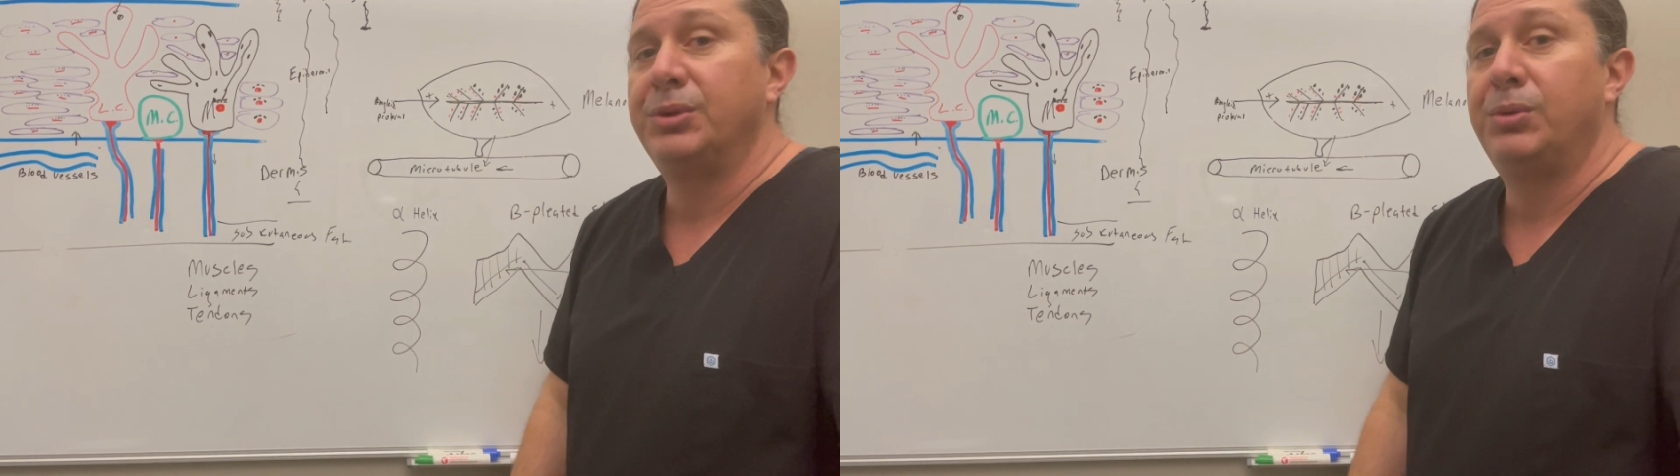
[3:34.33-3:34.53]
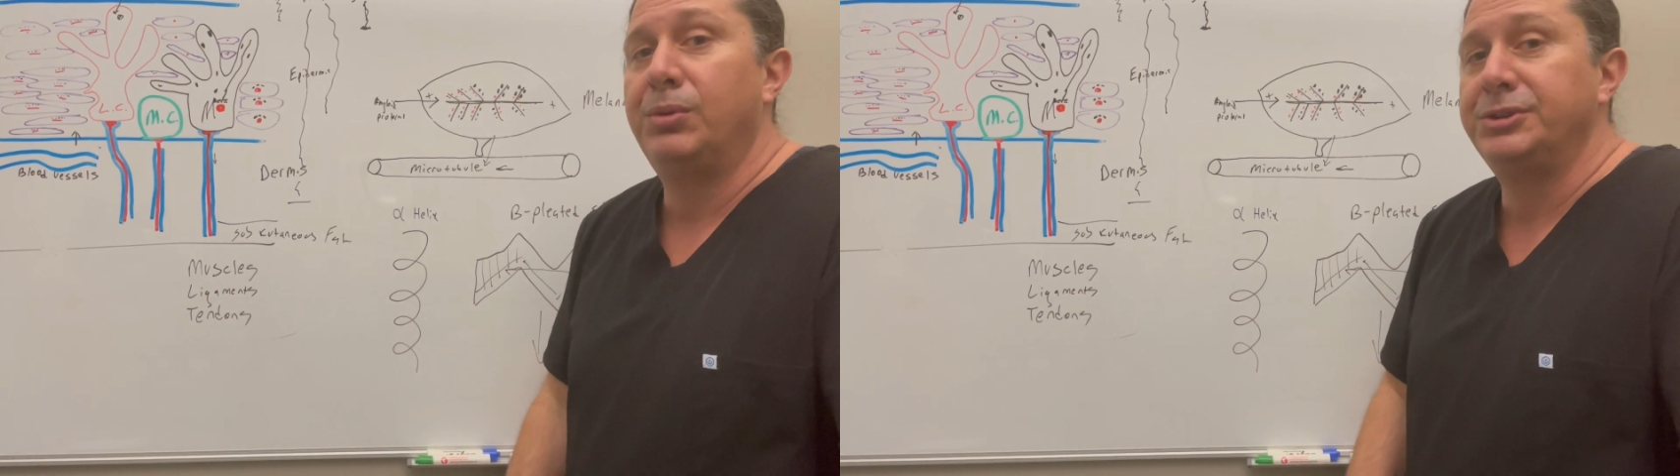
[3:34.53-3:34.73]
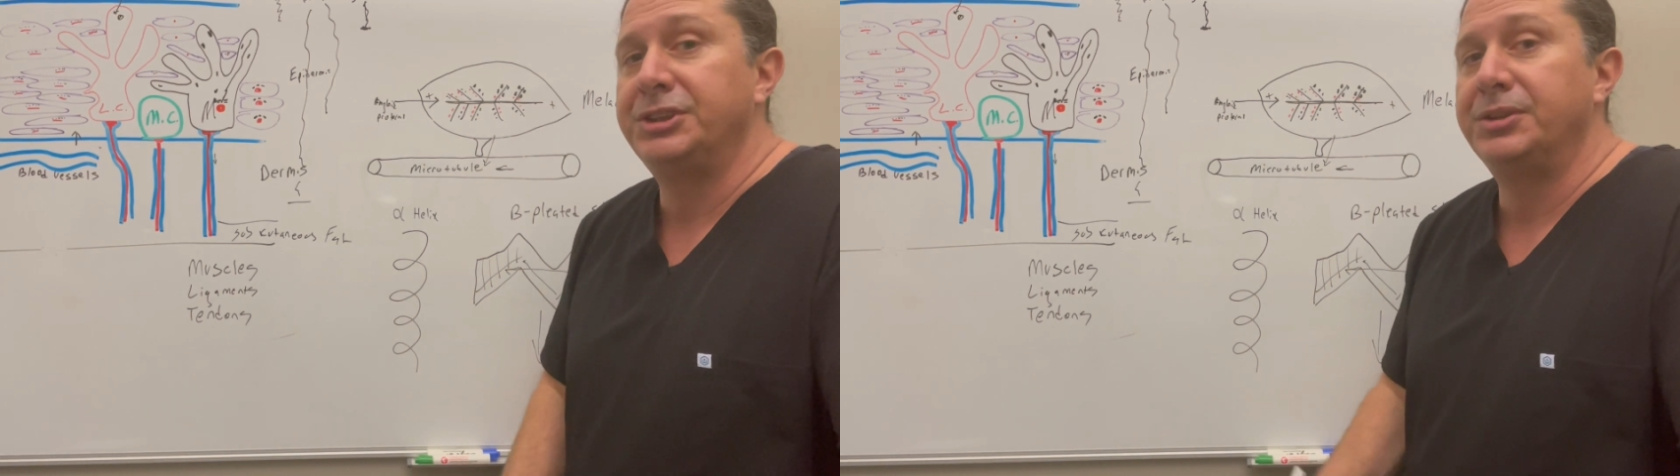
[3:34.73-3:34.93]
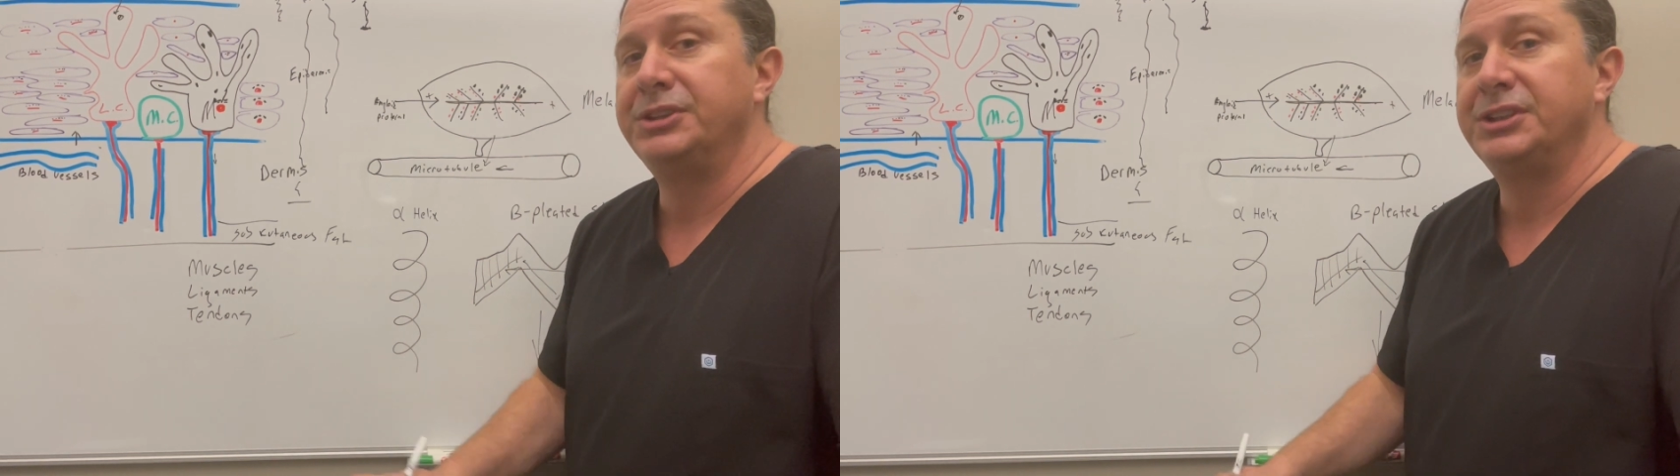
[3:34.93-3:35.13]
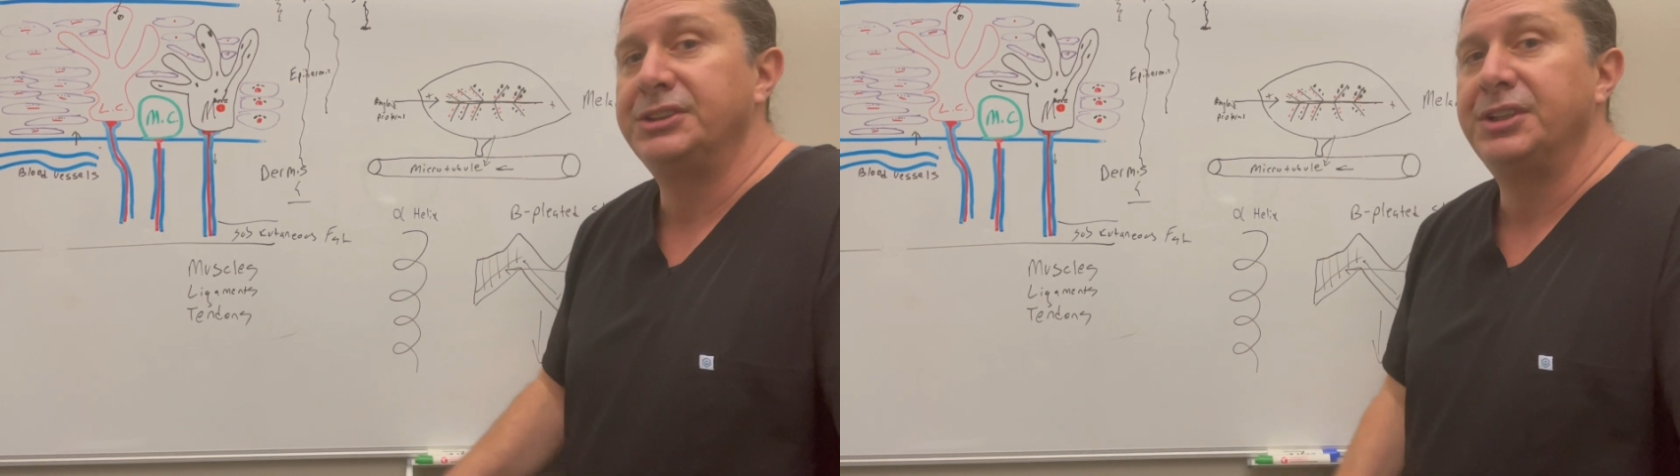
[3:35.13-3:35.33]
whole
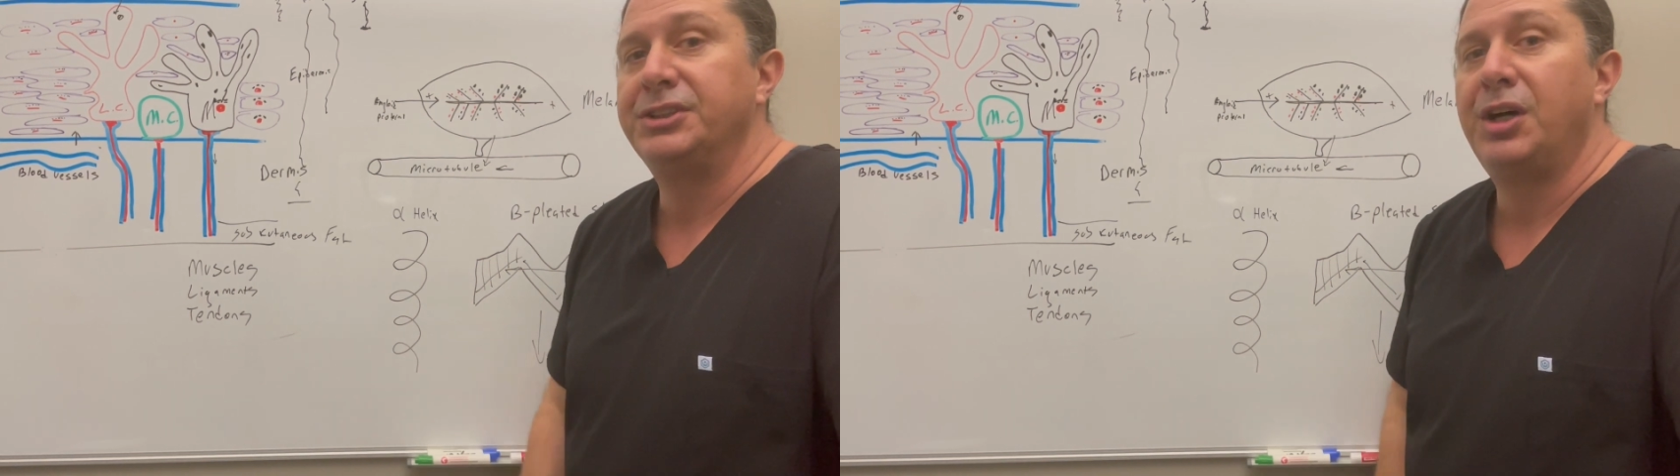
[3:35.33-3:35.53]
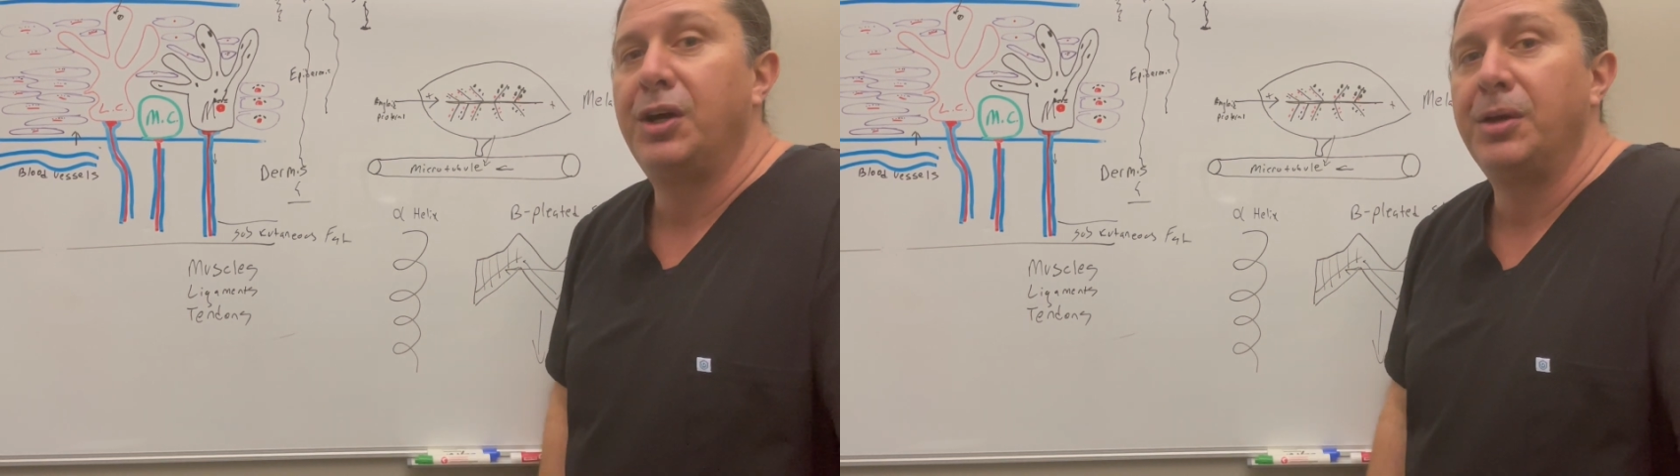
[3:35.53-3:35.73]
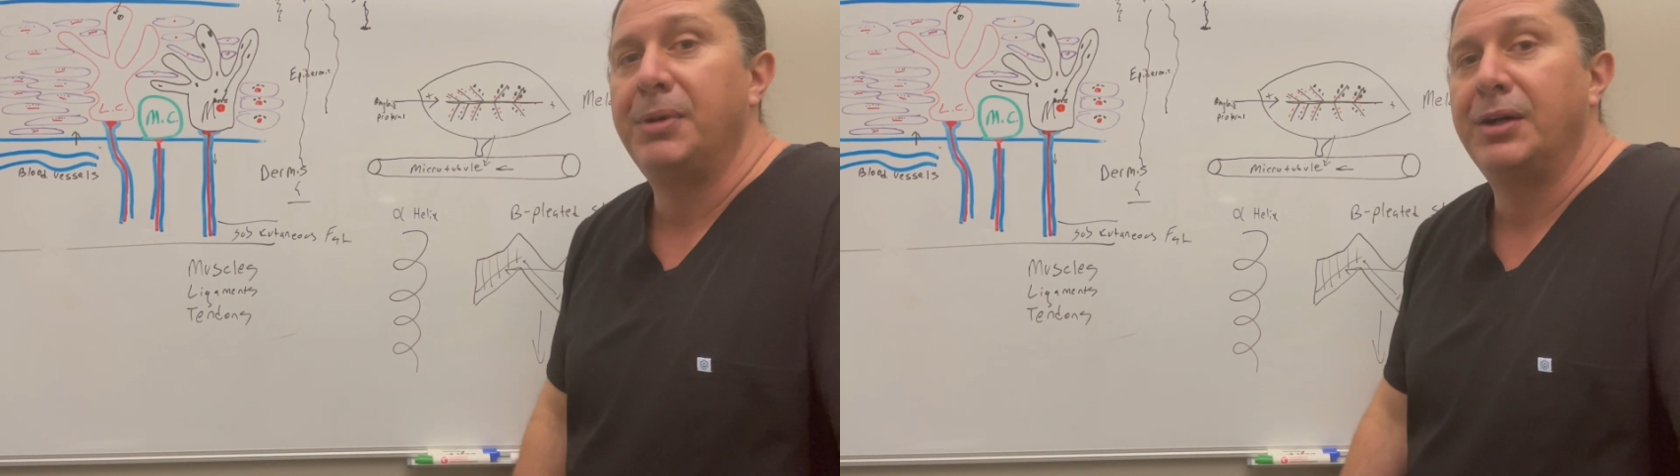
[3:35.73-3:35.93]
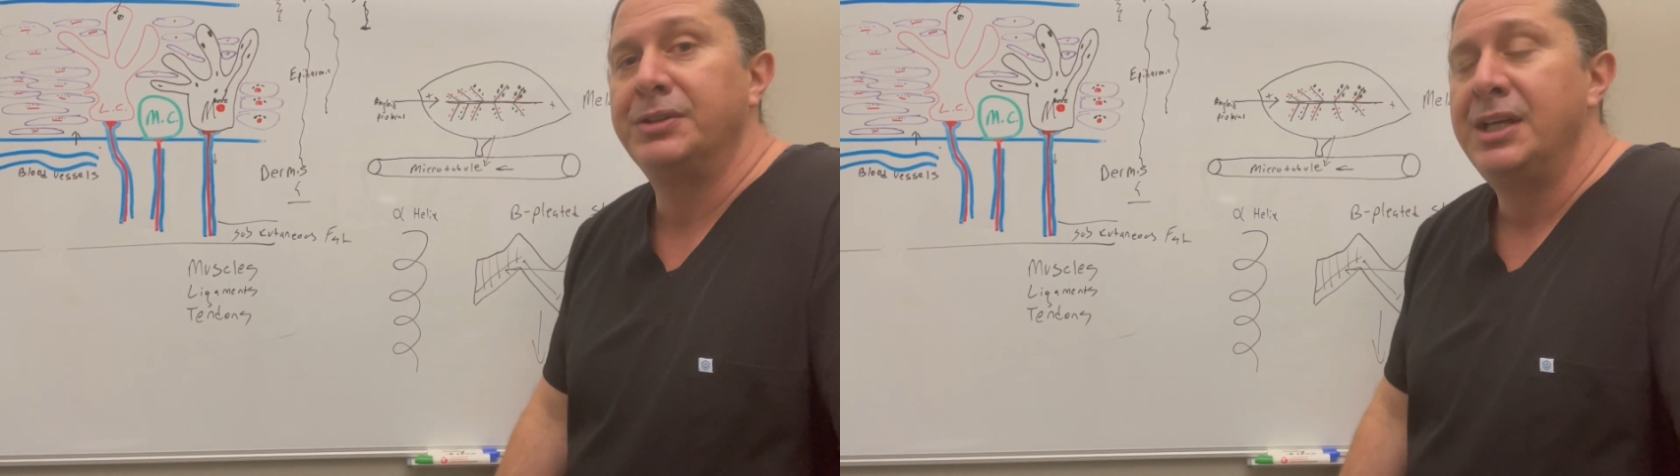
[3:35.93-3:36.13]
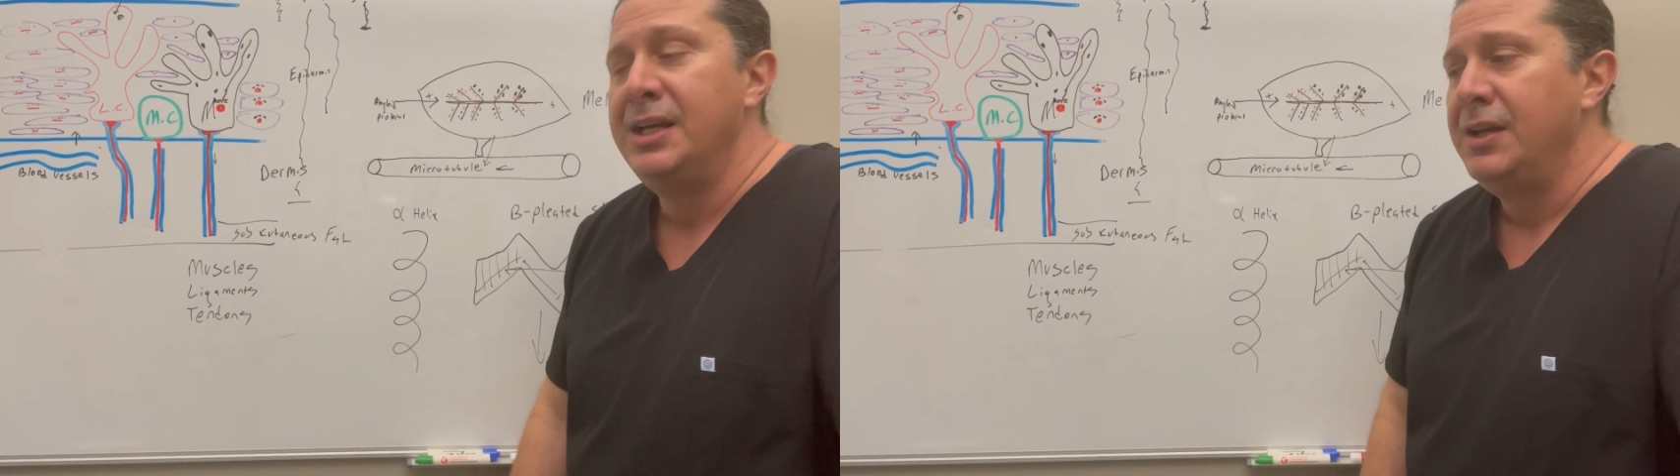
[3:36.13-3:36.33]
series is going to talk about.